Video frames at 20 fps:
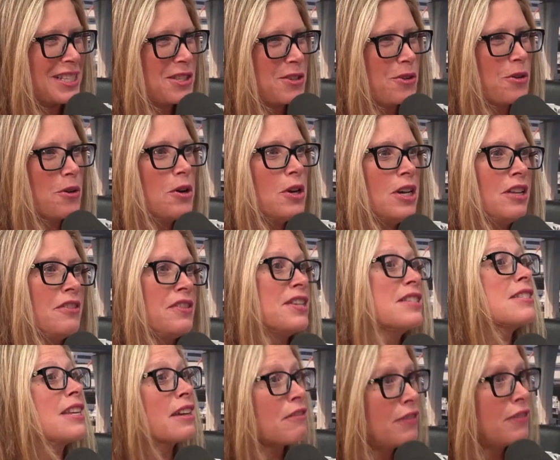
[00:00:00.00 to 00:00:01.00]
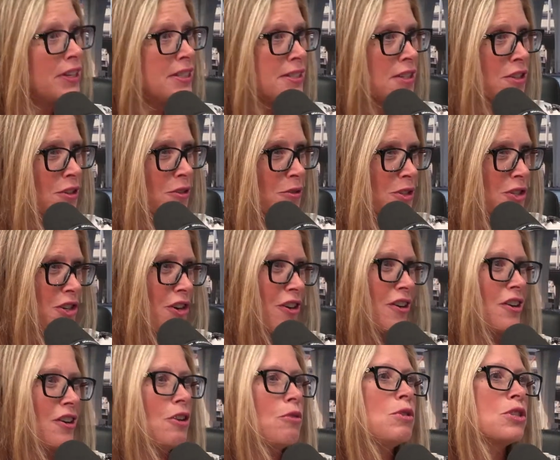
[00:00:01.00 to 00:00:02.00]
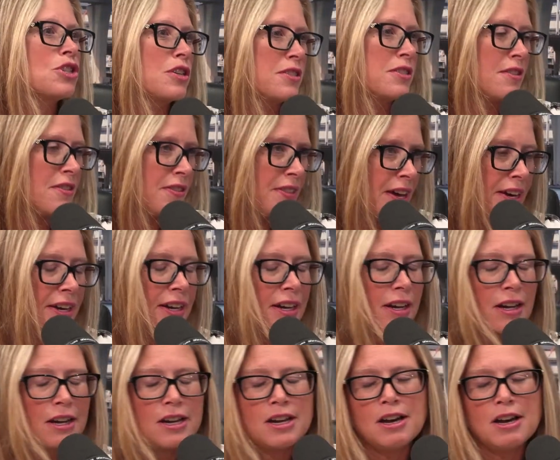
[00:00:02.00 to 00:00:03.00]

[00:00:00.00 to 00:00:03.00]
So things like fentanyl, which are synthetic